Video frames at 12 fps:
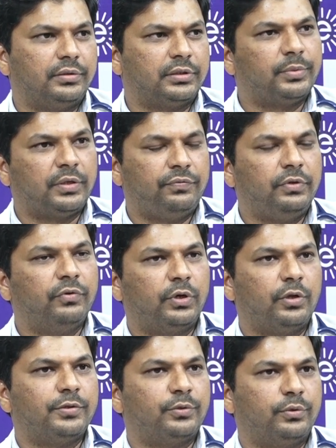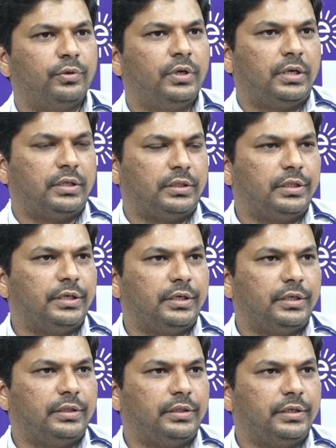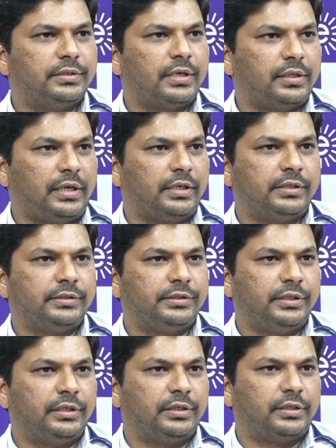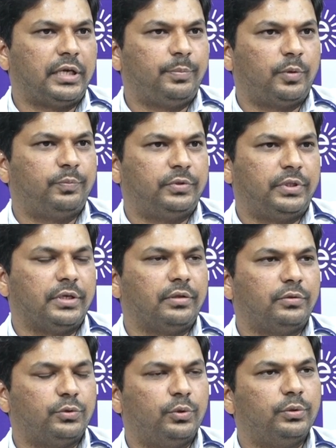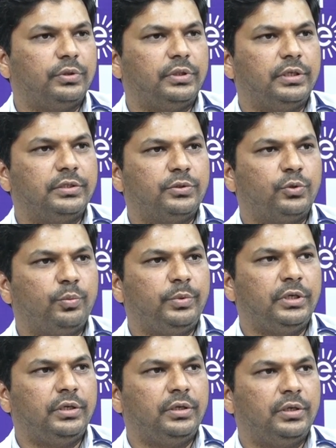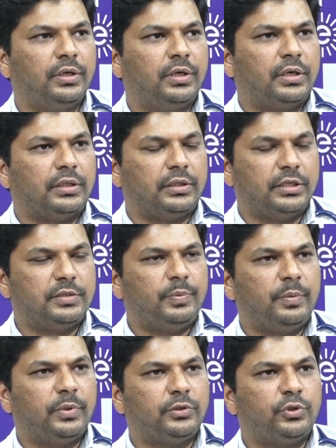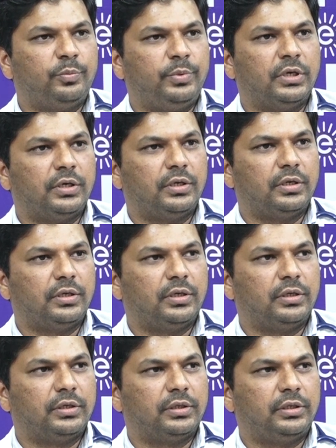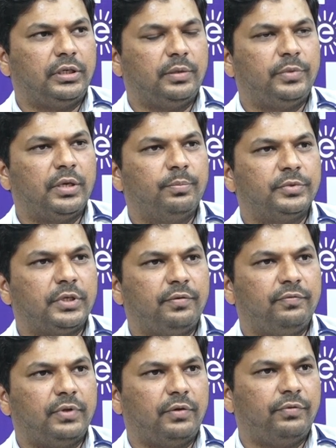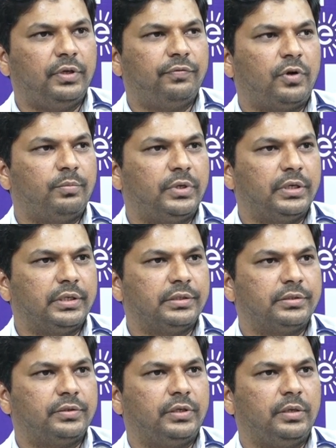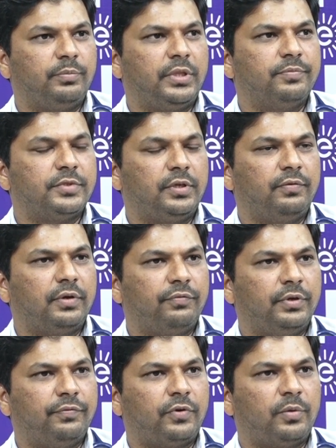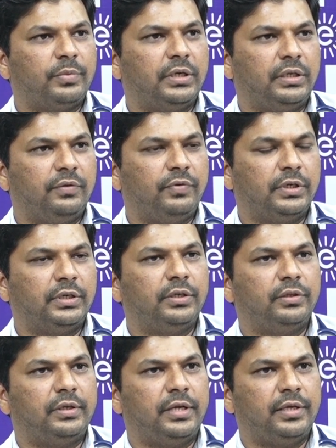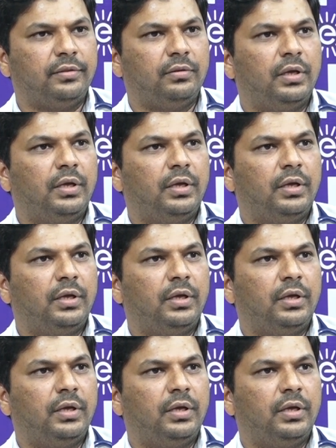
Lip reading: sometimes fever also. These are allergic type of things. So these people should be keep themselves away from dust, keep themselves away from getting wet into the rain,